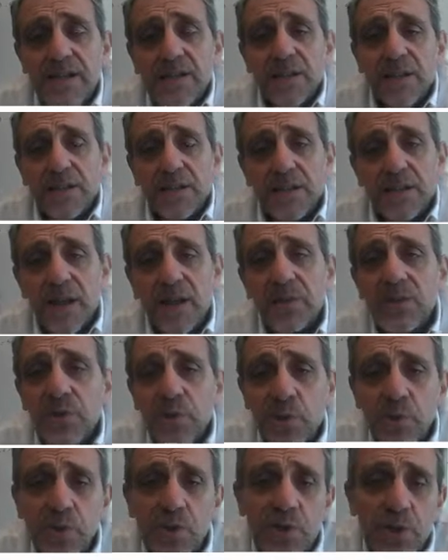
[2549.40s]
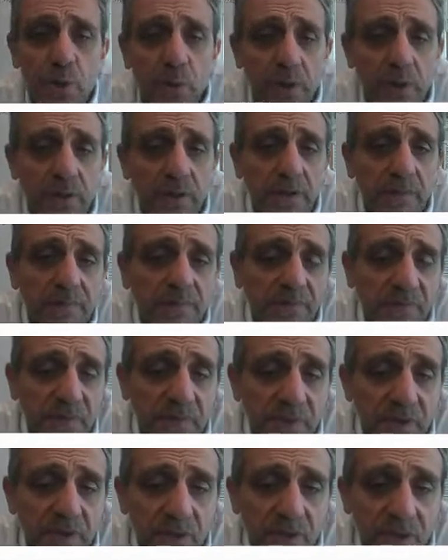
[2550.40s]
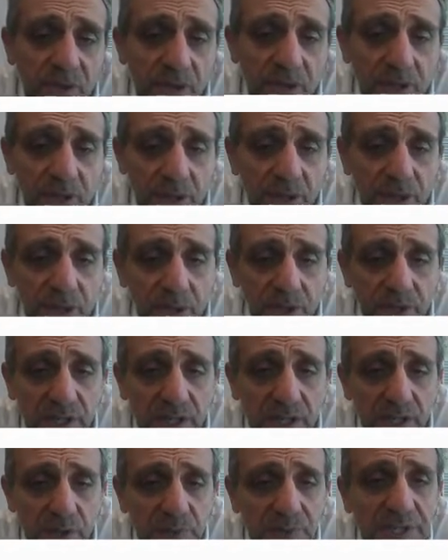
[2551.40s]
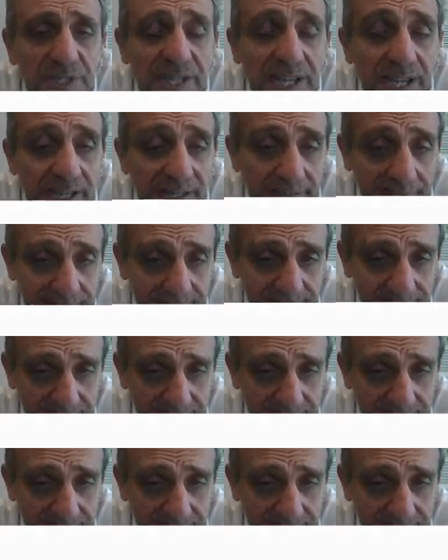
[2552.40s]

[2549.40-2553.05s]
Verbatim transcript: long story short, 33 days